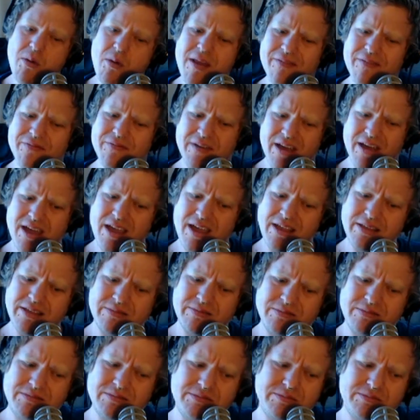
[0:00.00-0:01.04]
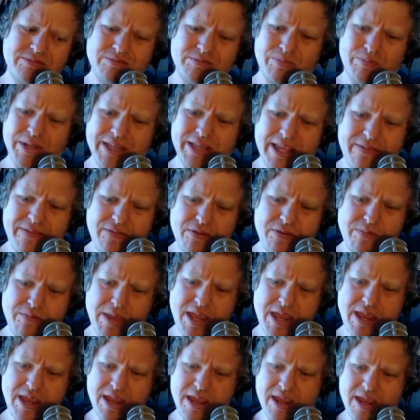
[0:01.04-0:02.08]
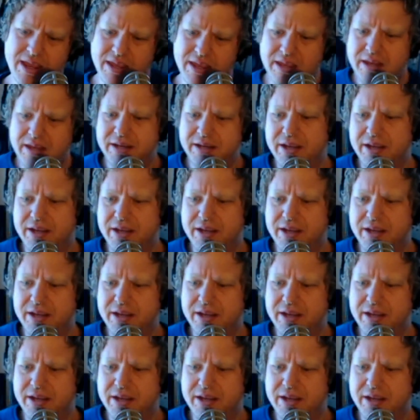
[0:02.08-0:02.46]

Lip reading: to fuck. Believe you me, you know,